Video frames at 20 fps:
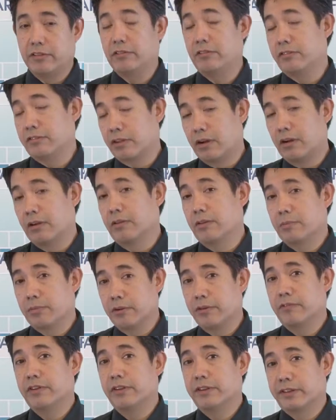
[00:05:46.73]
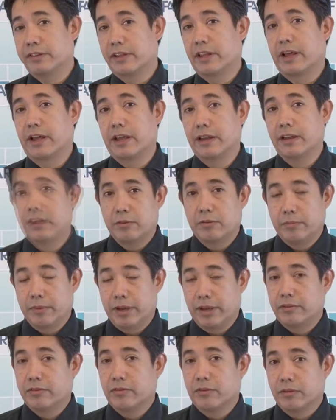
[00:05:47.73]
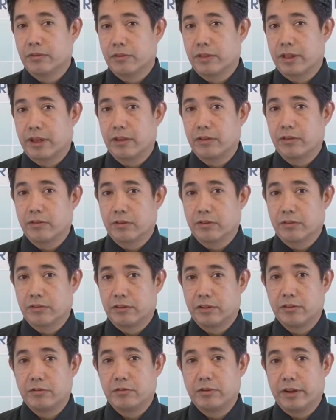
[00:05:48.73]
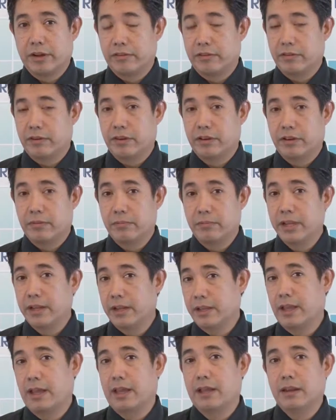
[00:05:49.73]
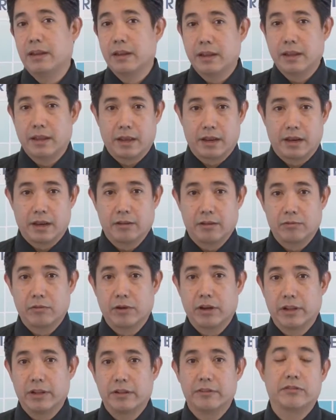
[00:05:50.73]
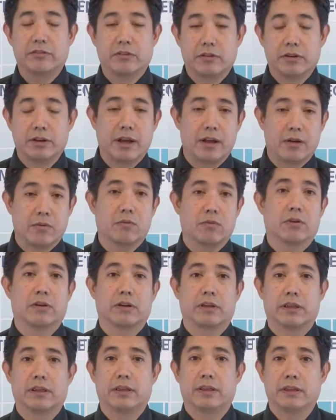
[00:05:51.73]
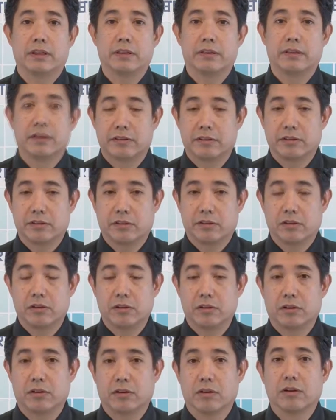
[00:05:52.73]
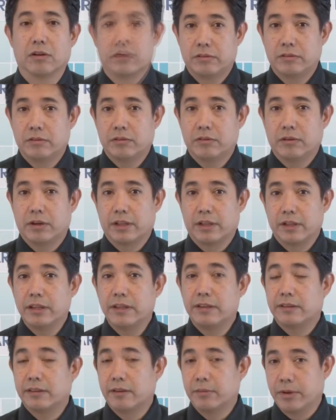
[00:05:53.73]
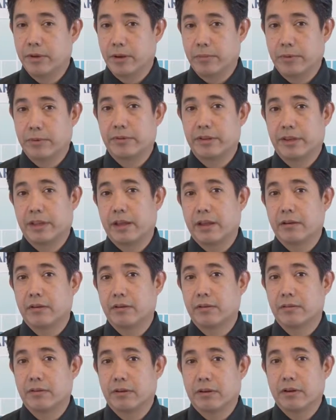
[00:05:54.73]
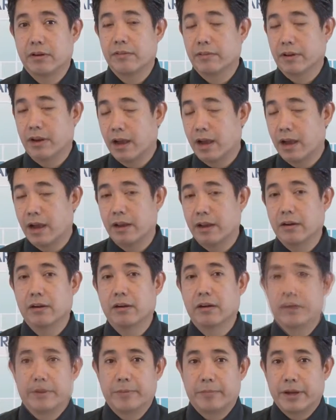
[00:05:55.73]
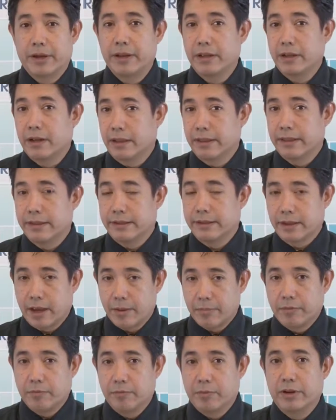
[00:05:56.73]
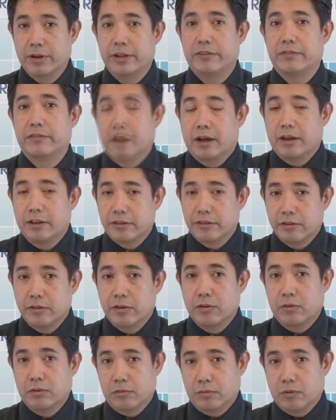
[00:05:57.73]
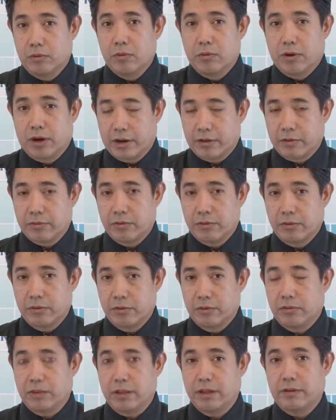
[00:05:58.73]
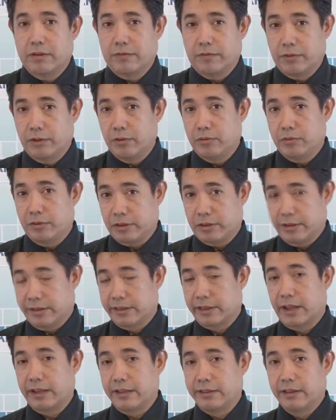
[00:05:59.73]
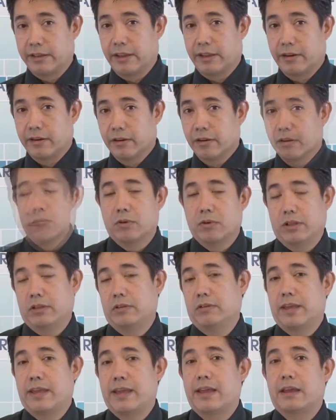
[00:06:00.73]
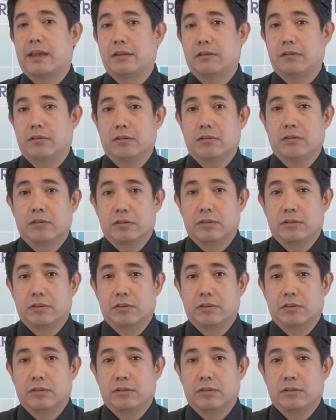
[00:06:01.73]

you saw on the previous slide to make sure that your situation is mitigated and as well as your network is secure to at least the minimum standards or even higher, depending on the type of breach. Also, we'll walk through in a few slides later what you can do